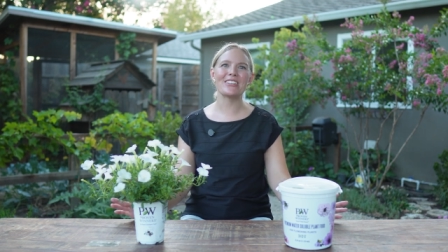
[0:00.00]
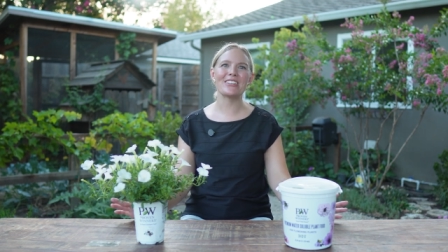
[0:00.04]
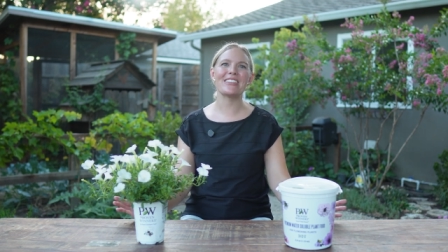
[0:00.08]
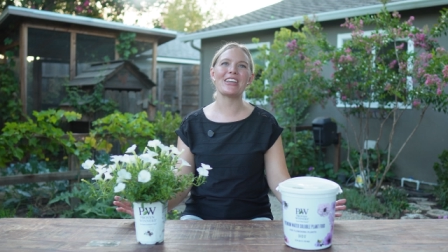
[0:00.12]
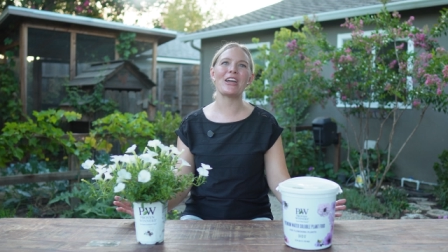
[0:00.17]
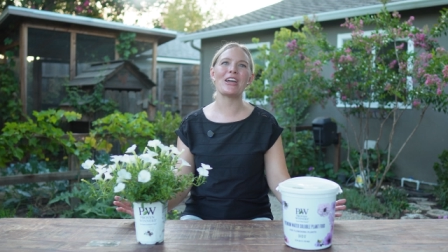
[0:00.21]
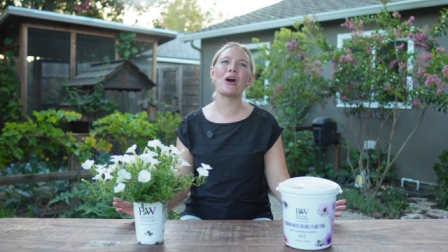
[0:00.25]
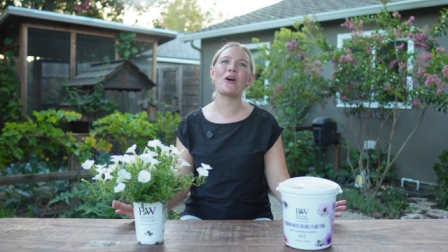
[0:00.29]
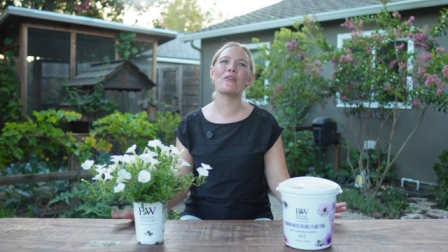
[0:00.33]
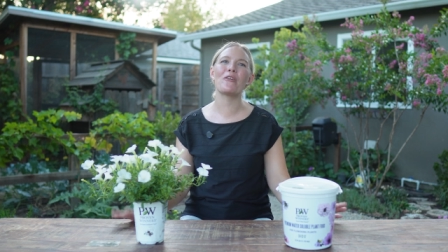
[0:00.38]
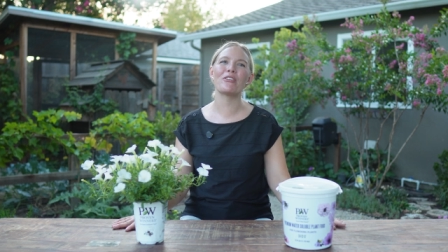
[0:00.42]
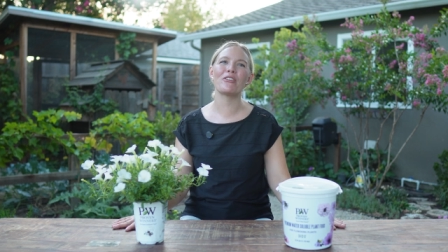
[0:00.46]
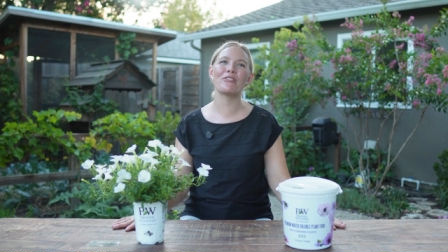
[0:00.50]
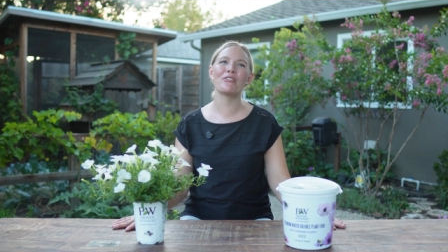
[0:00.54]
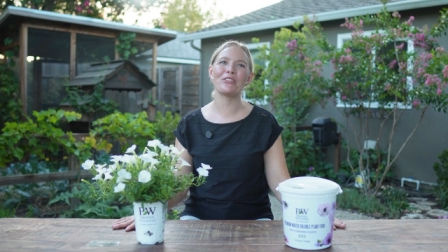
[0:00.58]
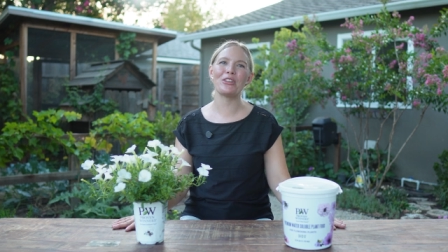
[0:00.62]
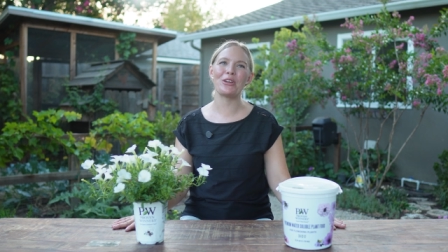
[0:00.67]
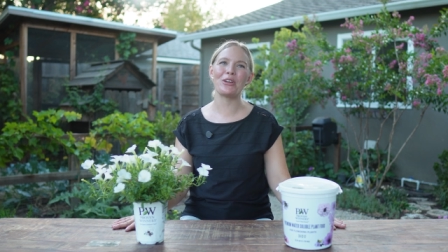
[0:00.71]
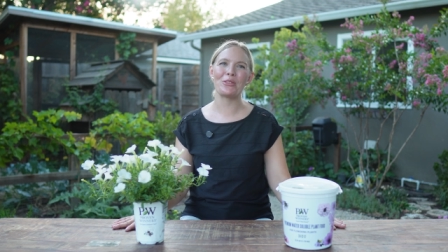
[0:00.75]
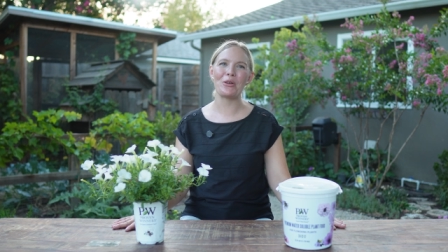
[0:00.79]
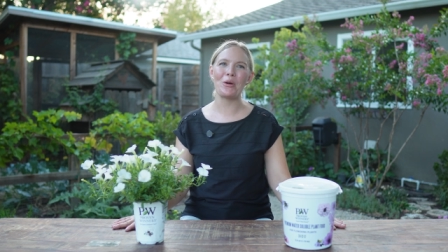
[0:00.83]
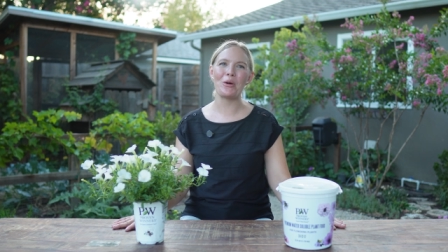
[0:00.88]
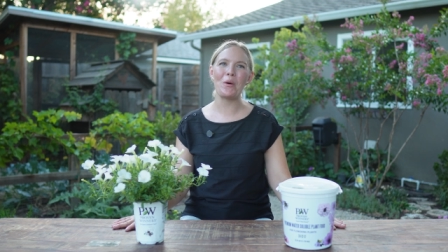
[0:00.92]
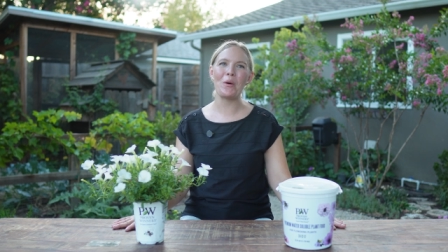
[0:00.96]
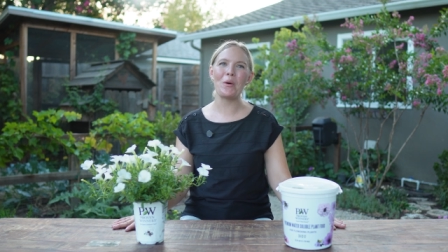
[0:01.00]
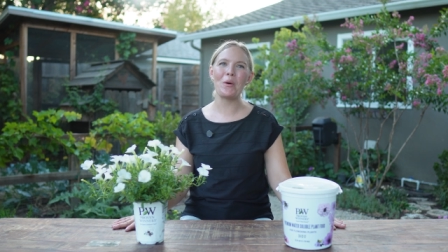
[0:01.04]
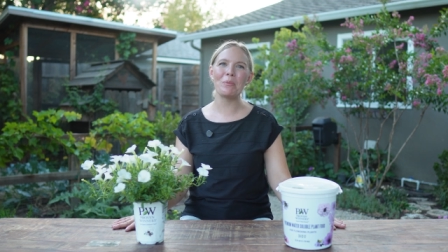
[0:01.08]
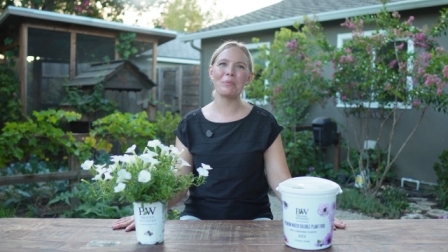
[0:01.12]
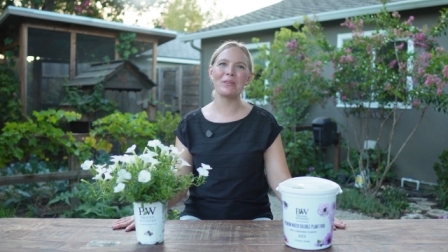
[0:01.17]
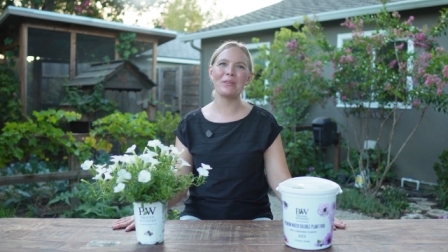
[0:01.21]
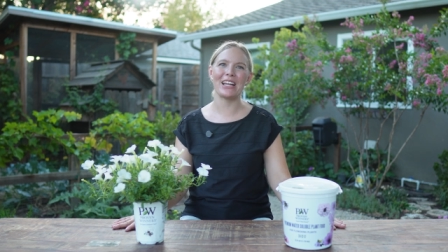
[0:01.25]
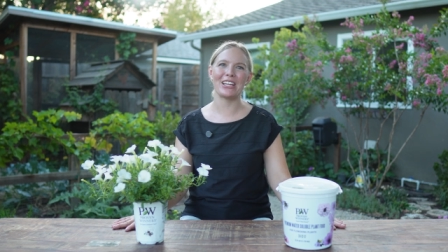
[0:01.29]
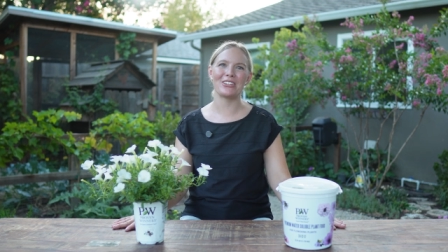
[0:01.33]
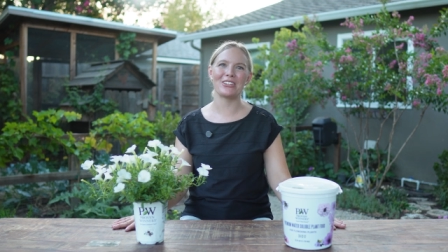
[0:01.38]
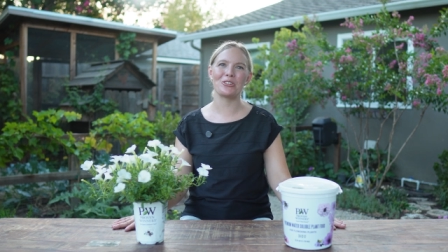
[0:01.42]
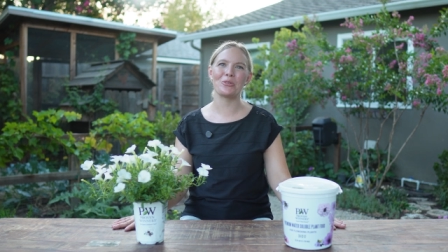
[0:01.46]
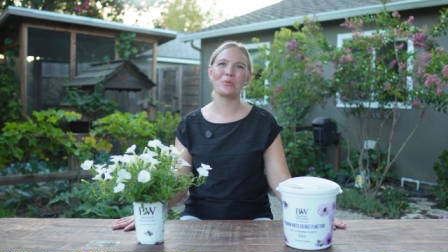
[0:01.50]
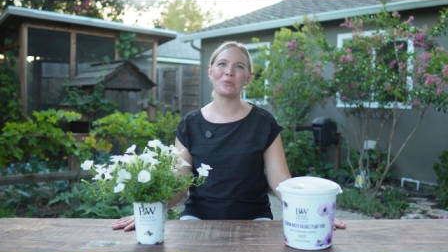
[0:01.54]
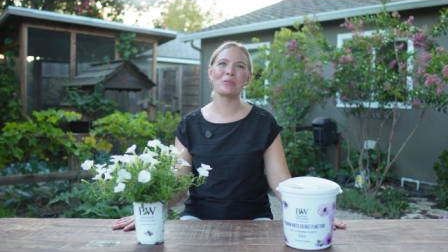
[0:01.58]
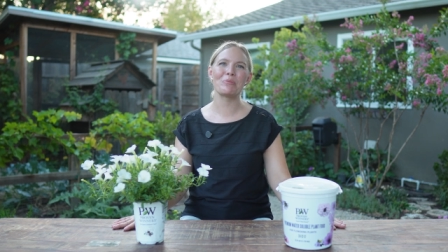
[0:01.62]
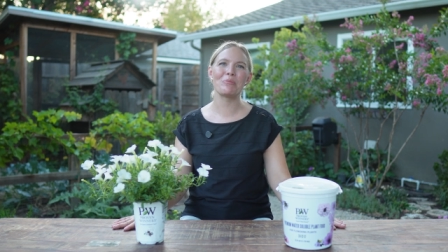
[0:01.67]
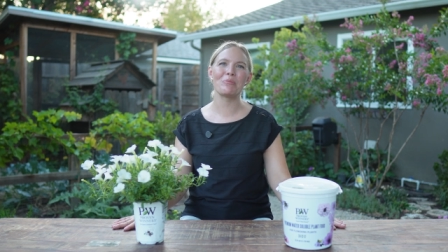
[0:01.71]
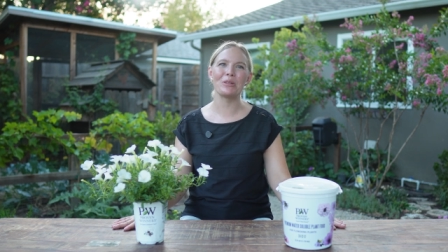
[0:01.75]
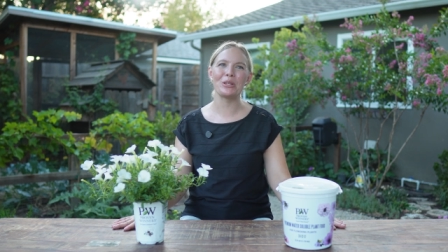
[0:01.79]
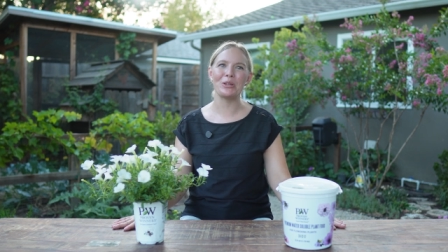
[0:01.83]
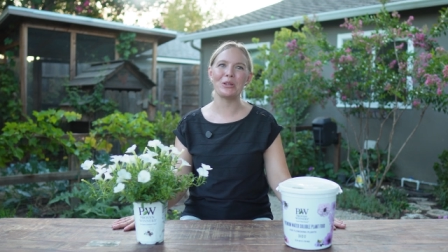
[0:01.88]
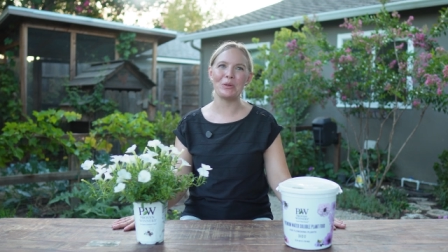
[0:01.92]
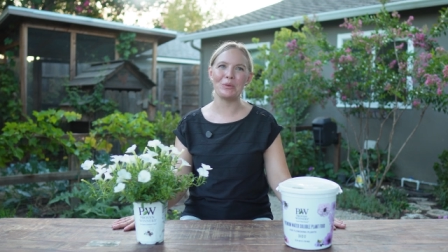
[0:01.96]
and they overflow the whole planter with
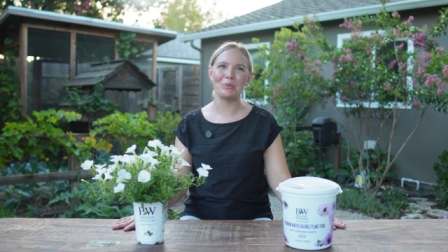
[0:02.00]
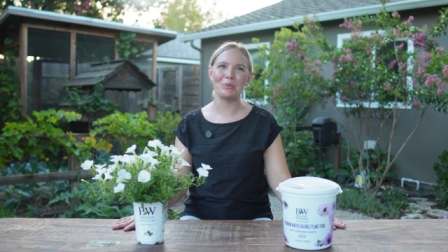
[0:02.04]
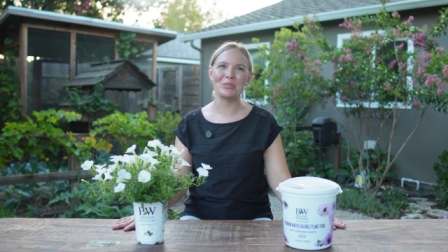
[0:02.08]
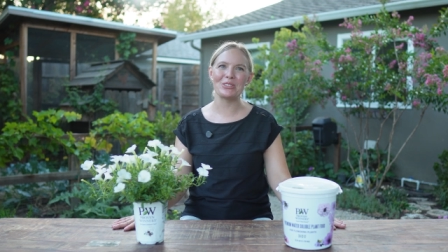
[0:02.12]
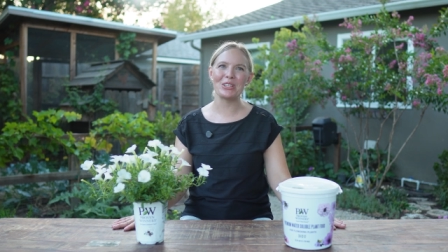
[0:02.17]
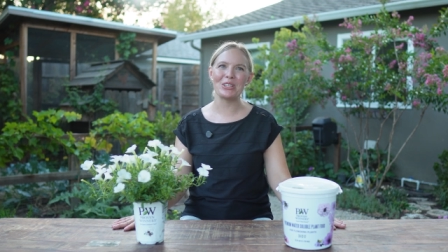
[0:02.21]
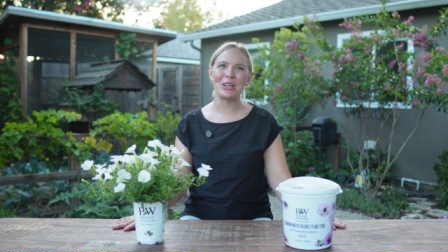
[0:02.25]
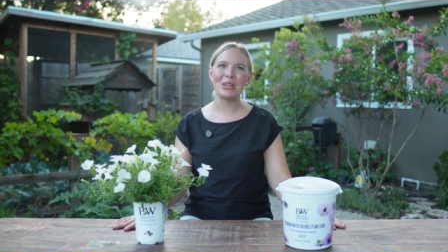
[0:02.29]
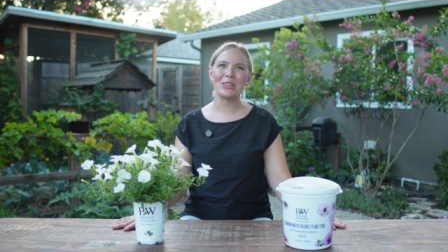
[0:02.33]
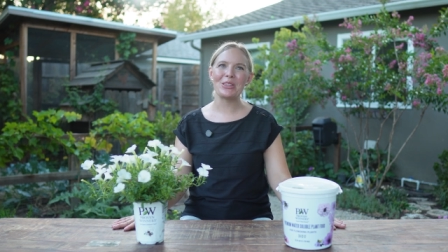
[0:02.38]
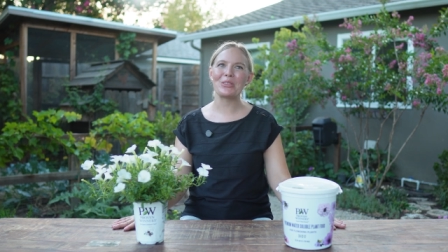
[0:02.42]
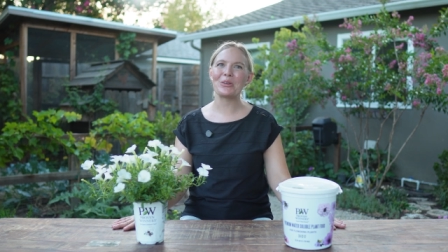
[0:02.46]
blooms.